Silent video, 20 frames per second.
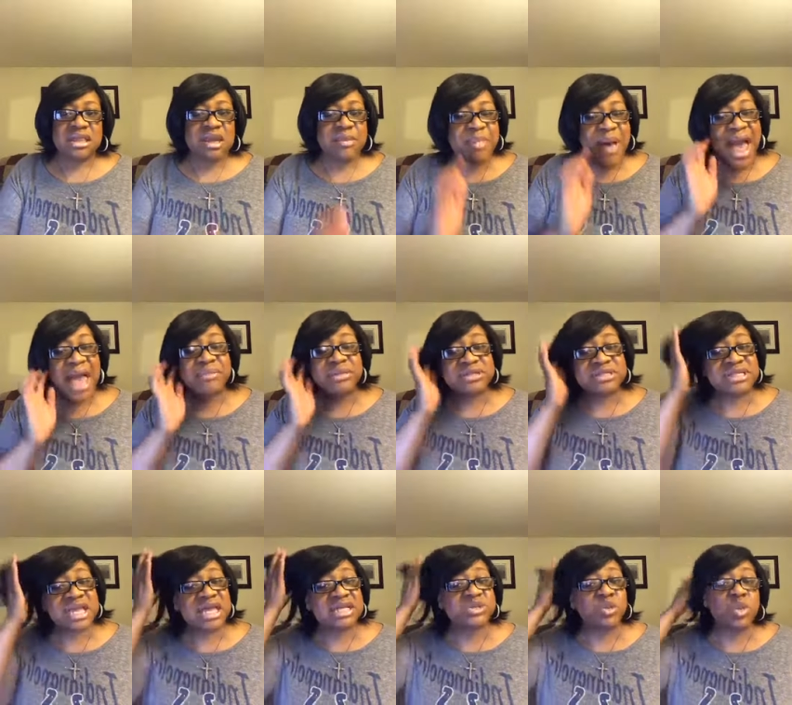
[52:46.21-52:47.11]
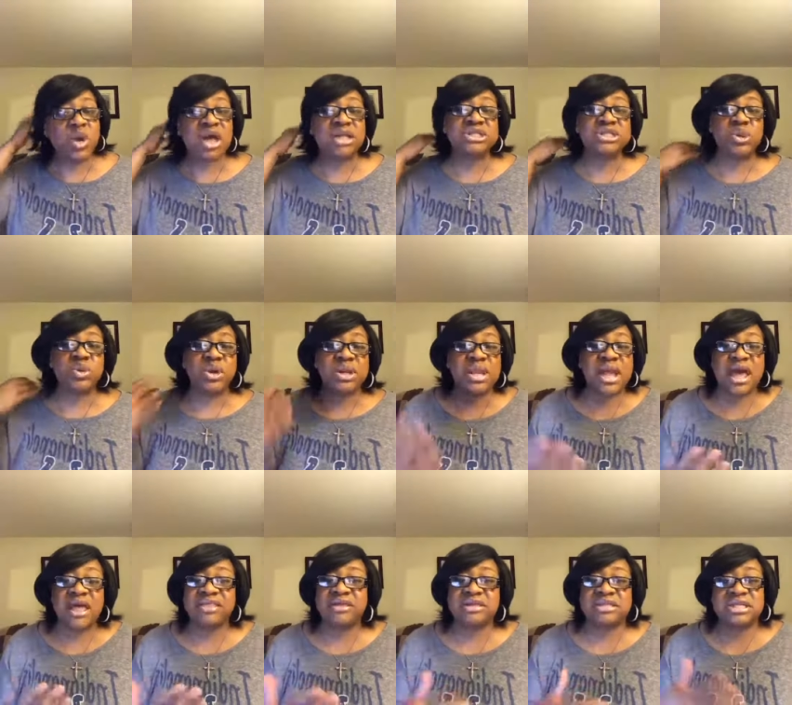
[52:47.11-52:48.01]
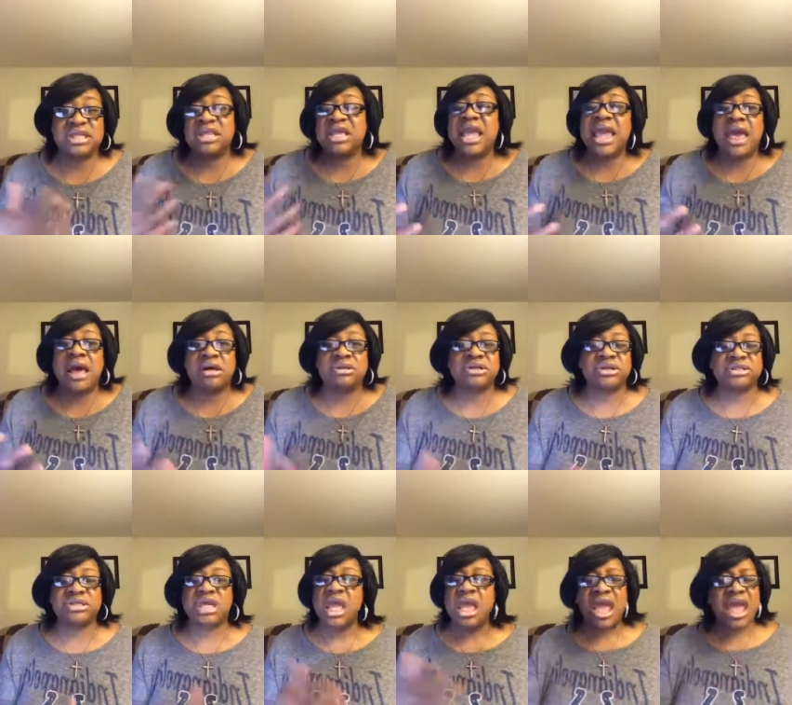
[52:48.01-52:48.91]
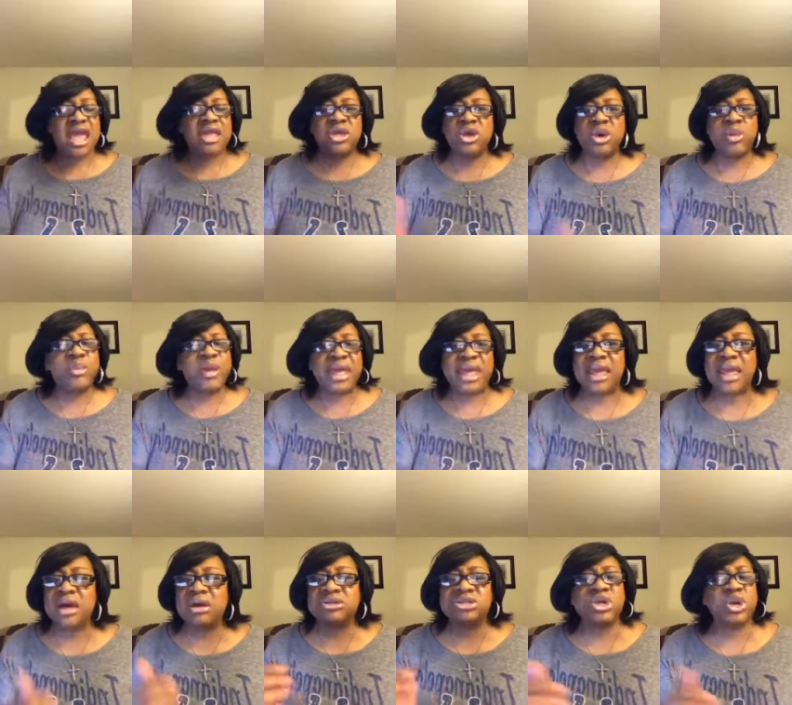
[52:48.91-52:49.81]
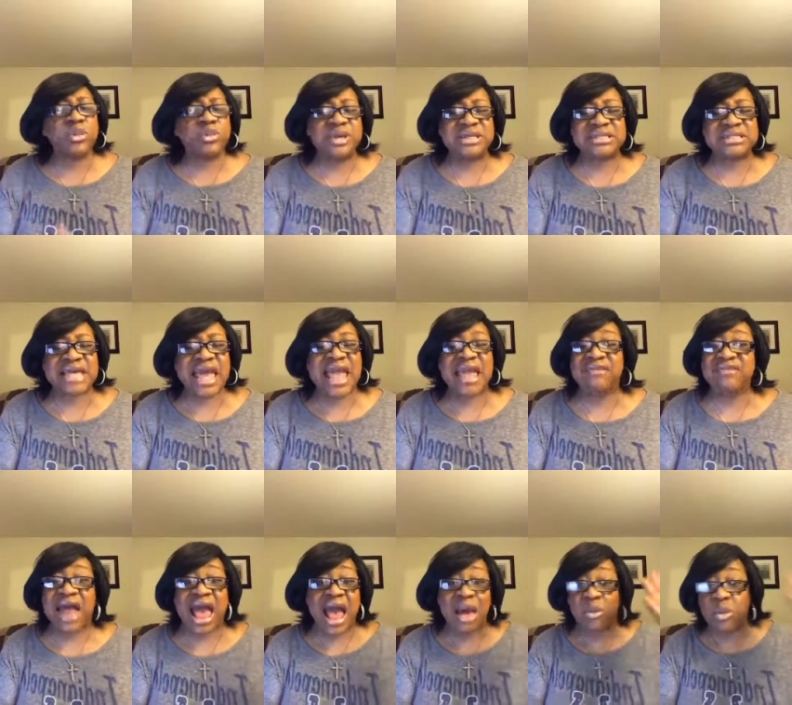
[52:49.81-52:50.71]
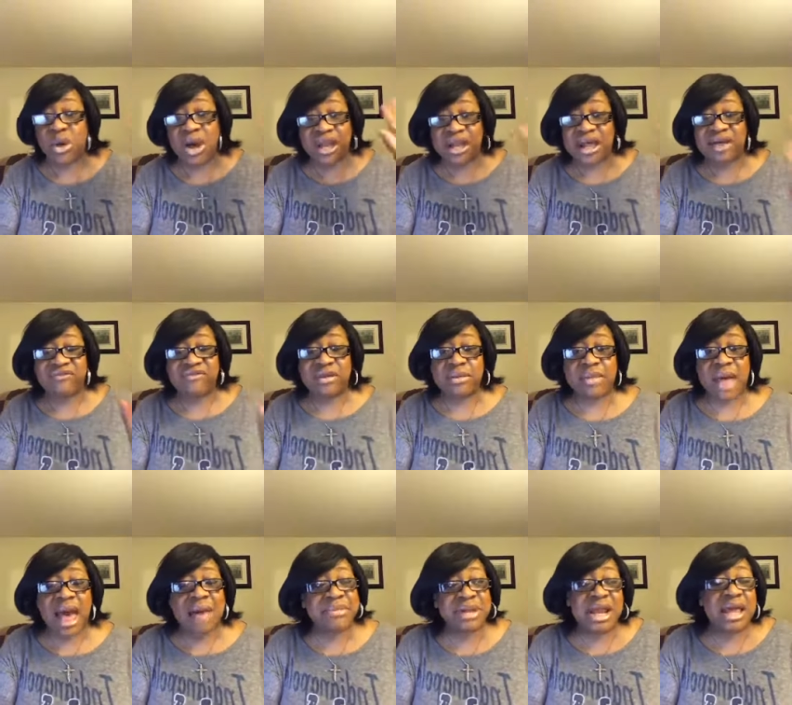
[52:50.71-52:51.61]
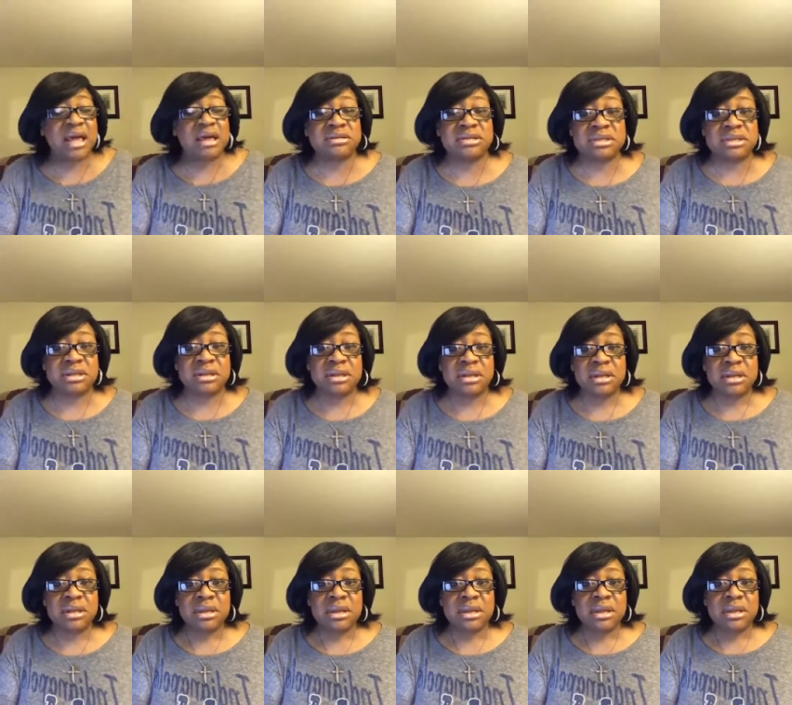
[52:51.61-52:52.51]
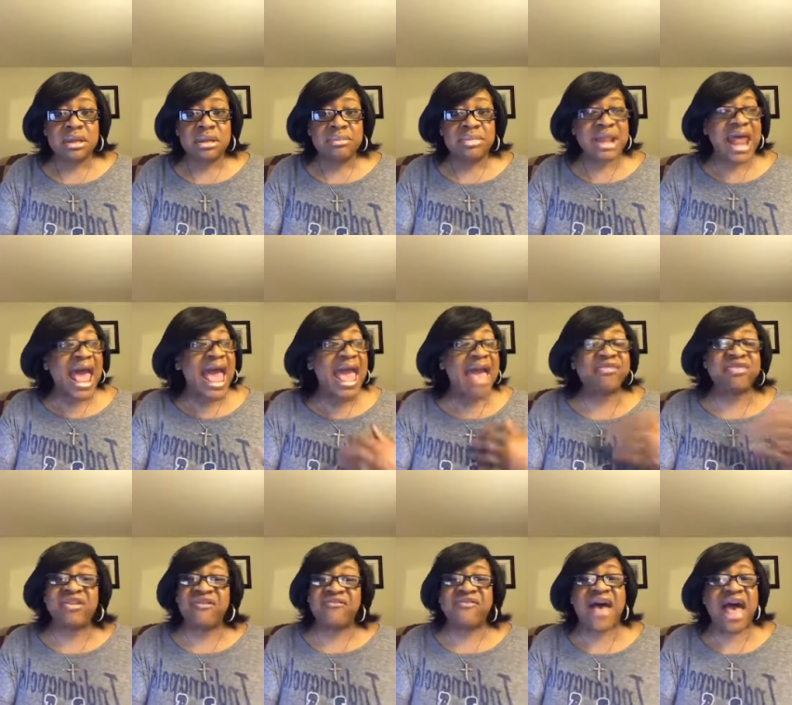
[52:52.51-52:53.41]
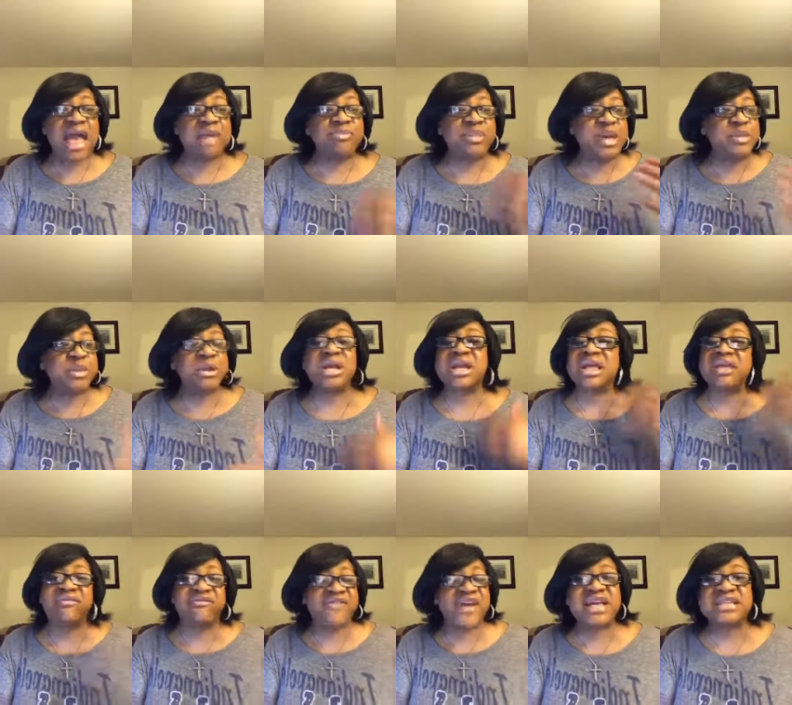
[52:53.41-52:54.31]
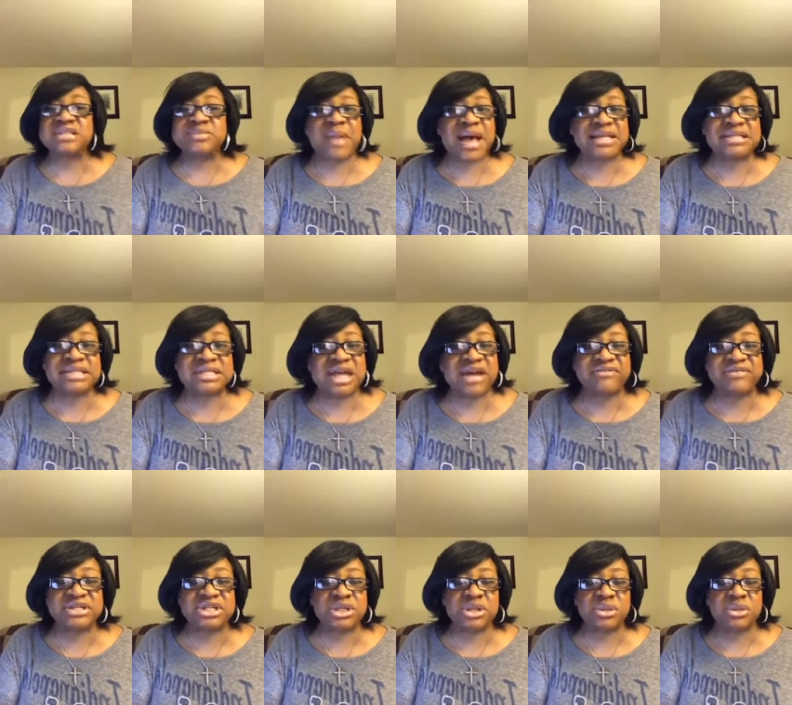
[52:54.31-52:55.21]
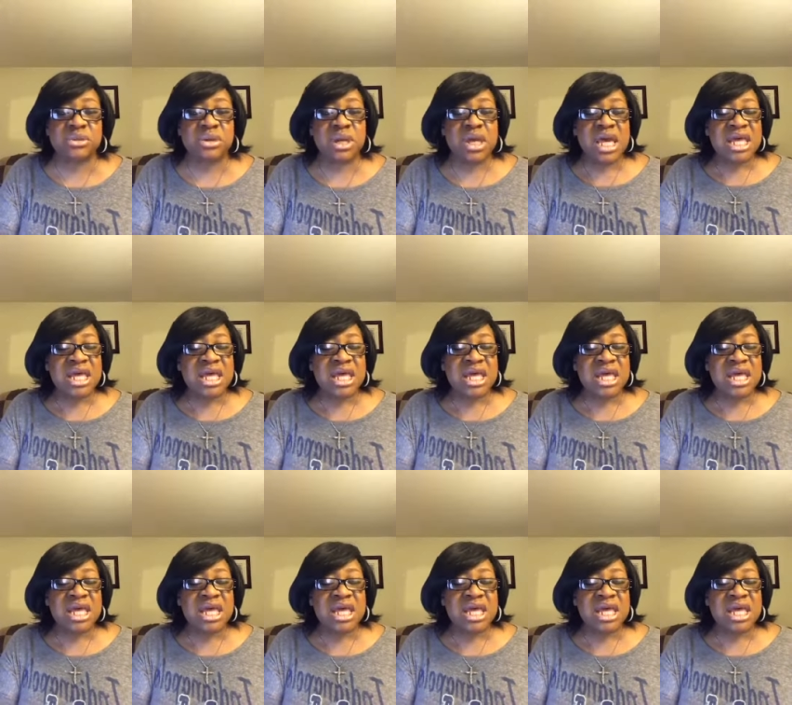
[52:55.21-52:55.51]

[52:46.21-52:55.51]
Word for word: The Bible says one to another, to the elders, and you'll be healed. You'll be saved. I'm one of them. I'm an elder. But I have to find people to confess my stuff to.